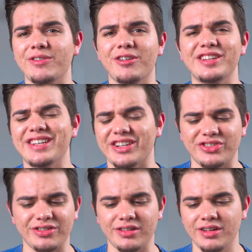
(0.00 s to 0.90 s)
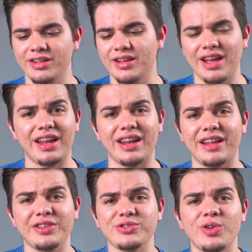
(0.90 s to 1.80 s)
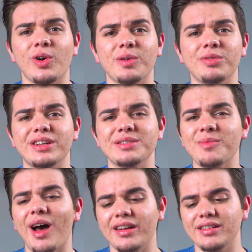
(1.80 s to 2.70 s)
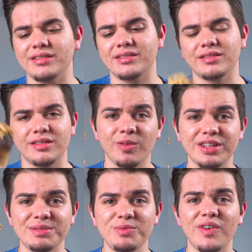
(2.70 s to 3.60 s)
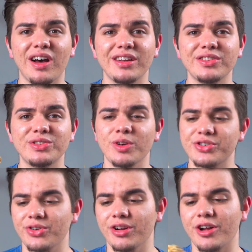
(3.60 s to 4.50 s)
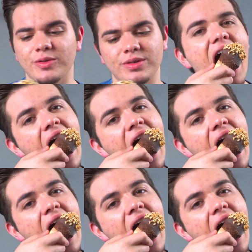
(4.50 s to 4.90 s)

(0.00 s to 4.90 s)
great texture, and there's no complaints about it. Let's move on to our sugar cone.